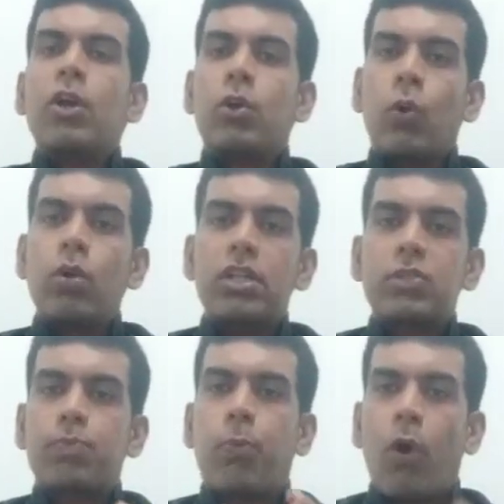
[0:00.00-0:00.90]
Don't
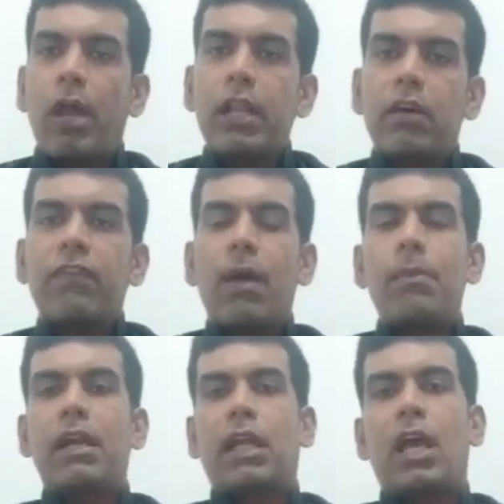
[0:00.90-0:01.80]
spoil the
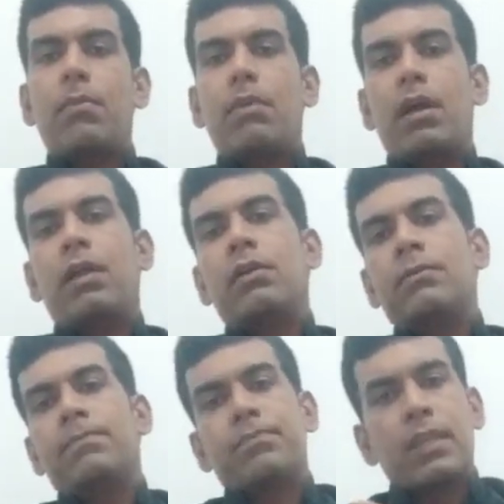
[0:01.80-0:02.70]
family time
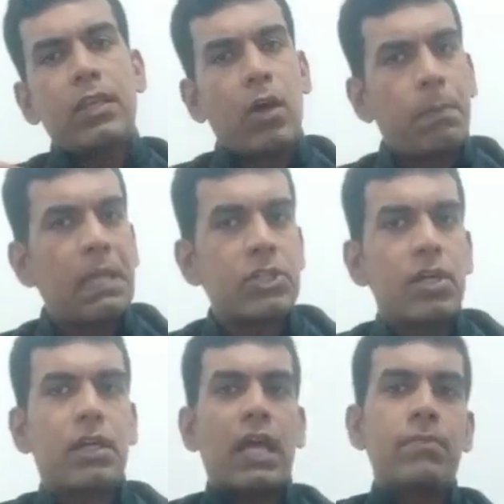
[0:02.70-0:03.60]
and your
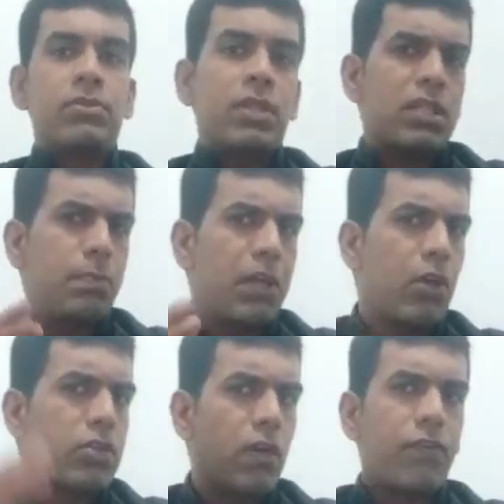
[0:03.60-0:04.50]
pleasure time just
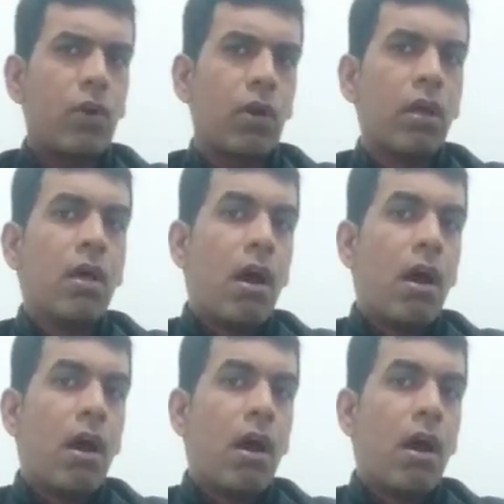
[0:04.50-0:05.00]
because of your